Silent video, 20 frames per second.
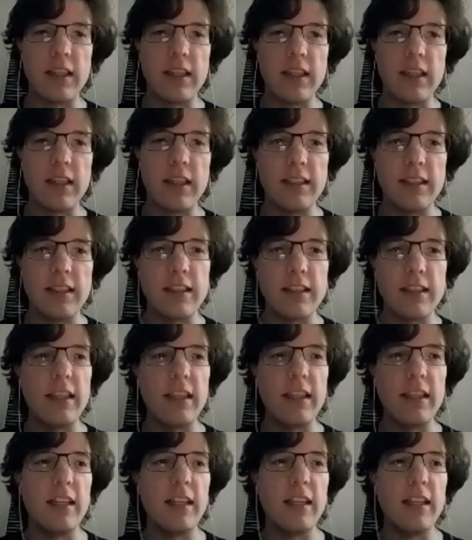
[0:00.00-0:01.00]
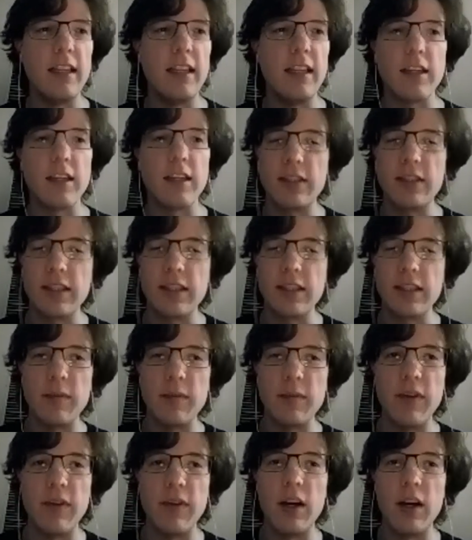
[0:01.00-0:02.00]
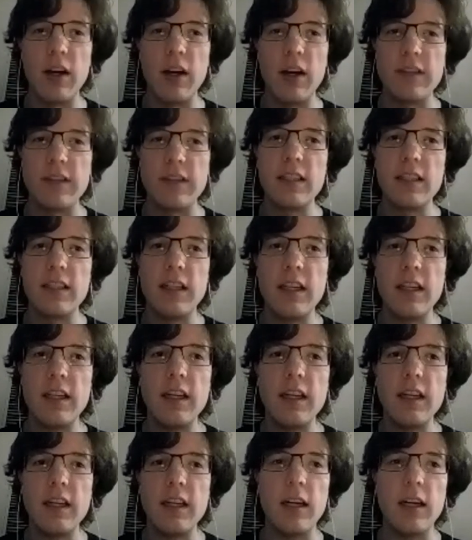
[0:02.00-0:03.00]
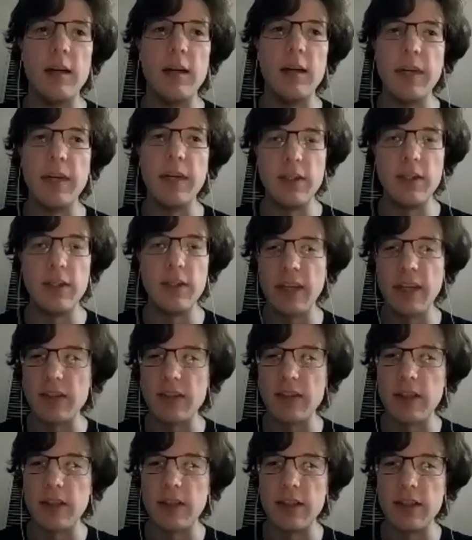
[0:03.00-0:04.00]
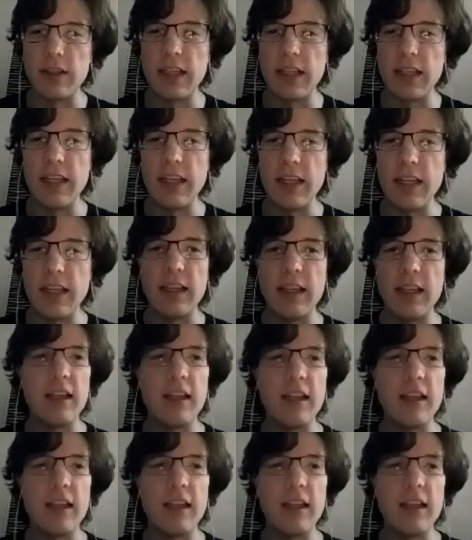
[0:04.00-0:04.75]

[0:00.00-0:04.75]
the ecosystem evolved, by 2013,